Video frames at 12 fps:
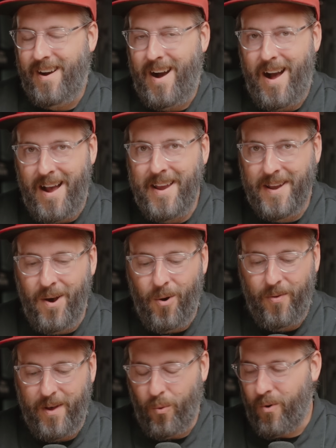I
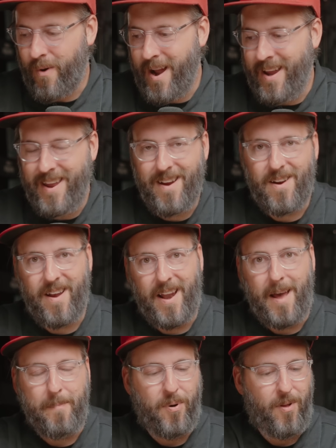know that we're right here, and
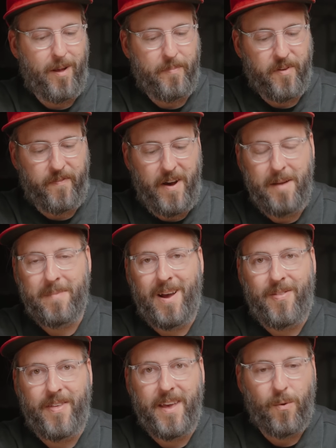I pull up the Find My
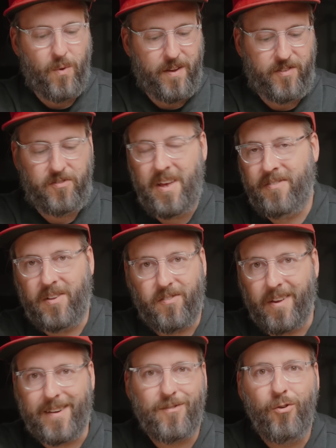thing where it says it's
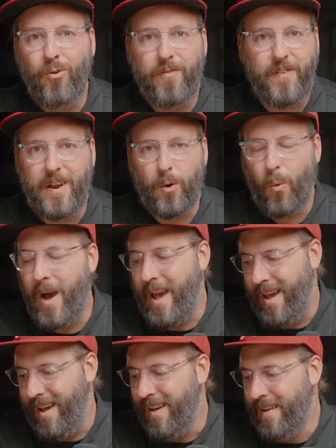like 2 feet
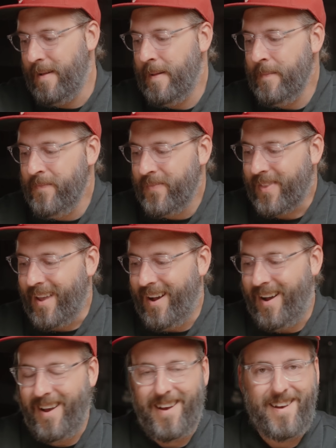away.
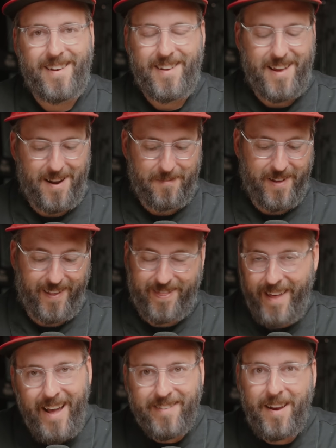And I'm like,
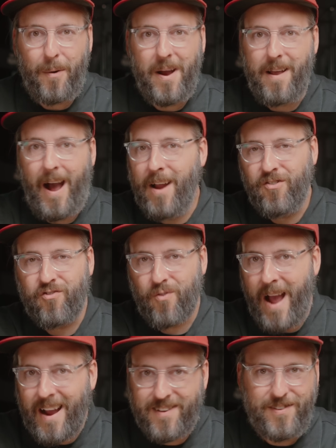that's how I
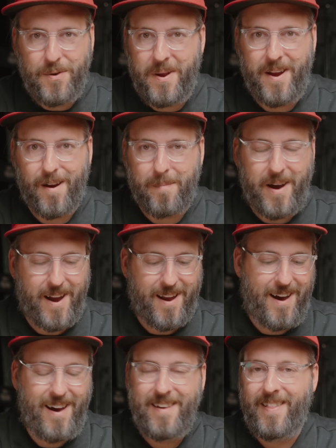tracked you here, my
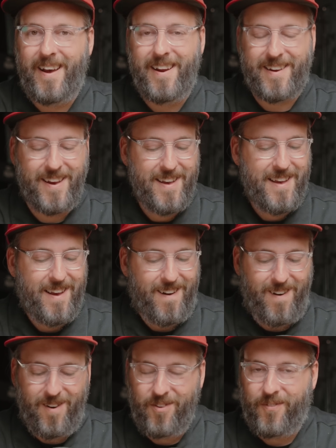guy. Like
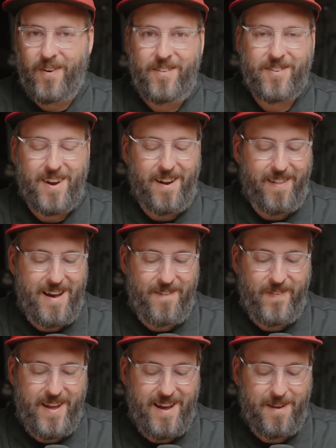all his friends are kind of
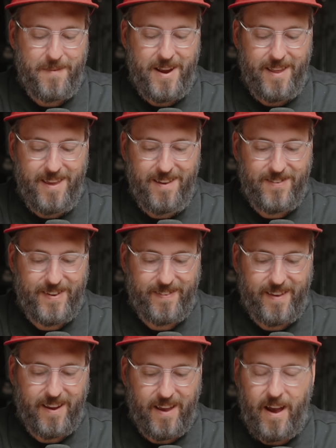laughing at him, and he just
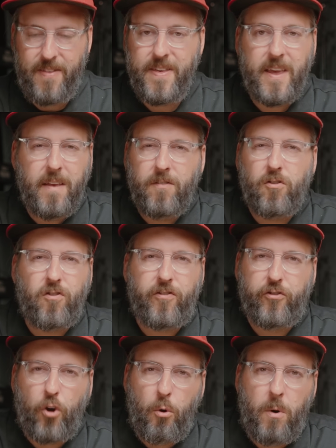like, I think he's just
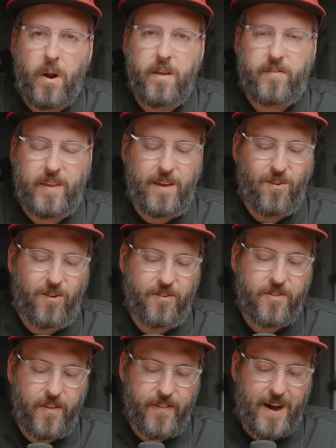so on his heels
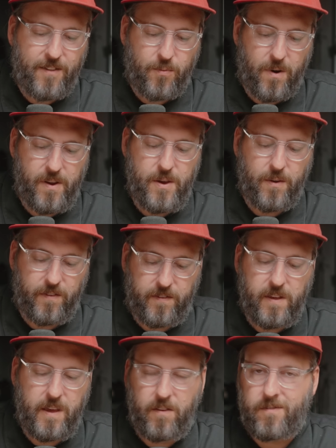that's where you can
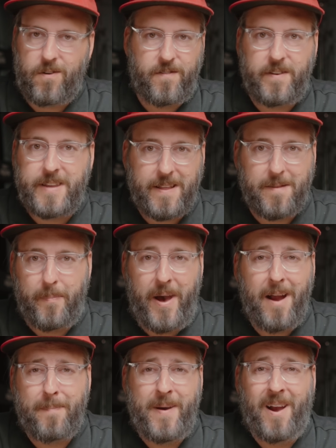see he starts to take the
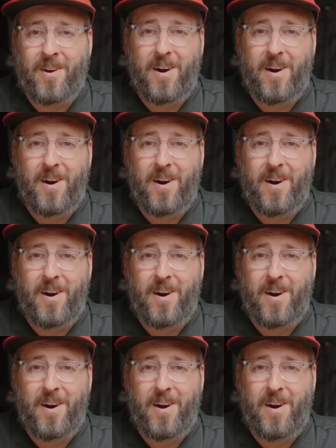backpack